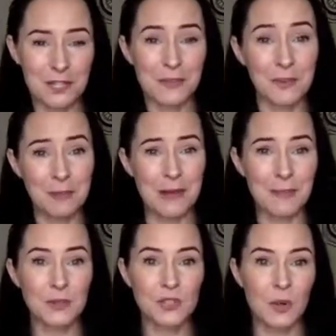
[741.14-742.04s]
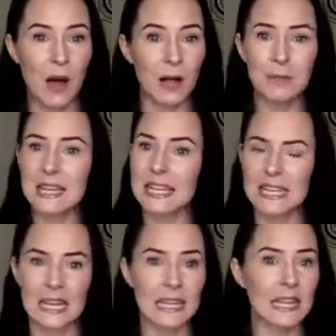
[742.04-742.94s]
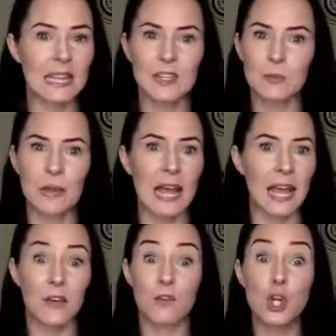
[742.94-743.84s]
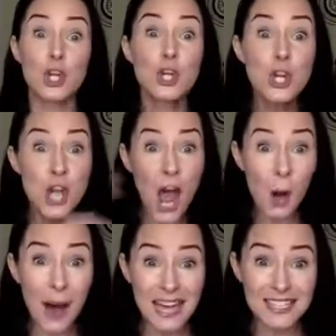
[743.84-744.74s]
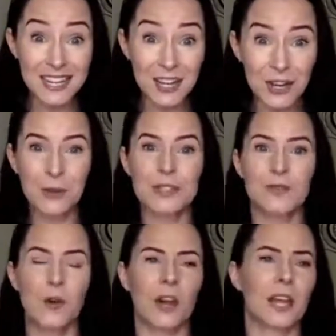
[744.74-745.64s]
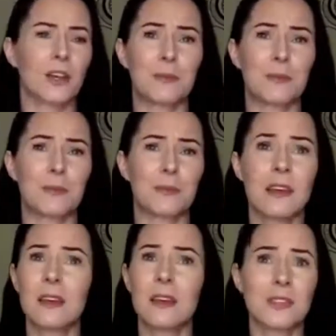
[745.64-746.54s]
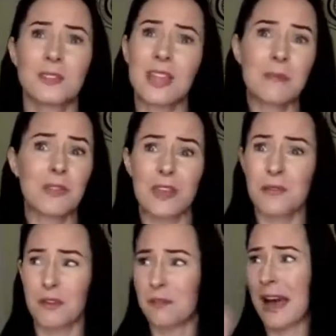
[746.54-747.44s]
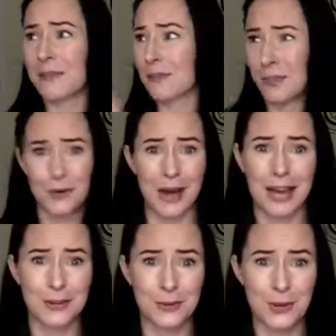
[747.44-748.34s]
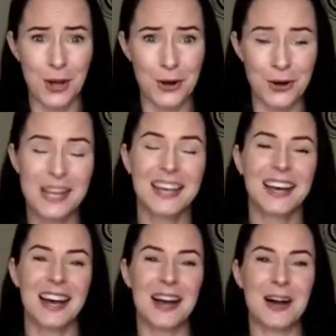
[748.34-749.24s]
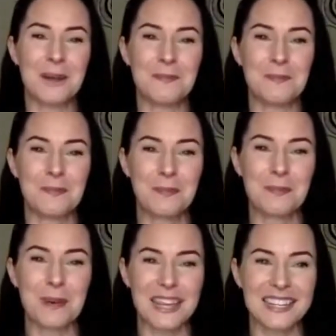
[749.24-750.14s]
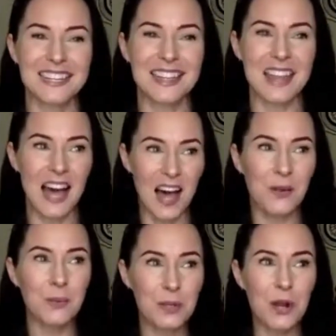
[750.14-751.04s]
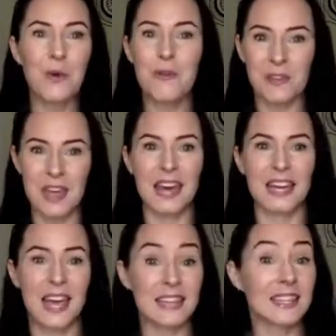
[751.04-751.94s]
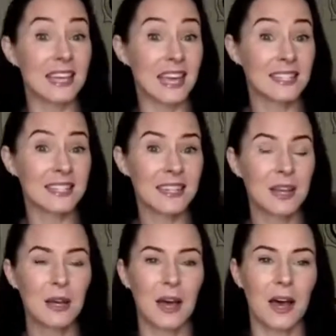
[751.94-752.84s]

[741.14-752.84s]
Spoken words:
for different people. So I'll be getting things, but I have no idea who it's for. It could be the same thing for 5 of you. I don't know. But we'll go over that at the end.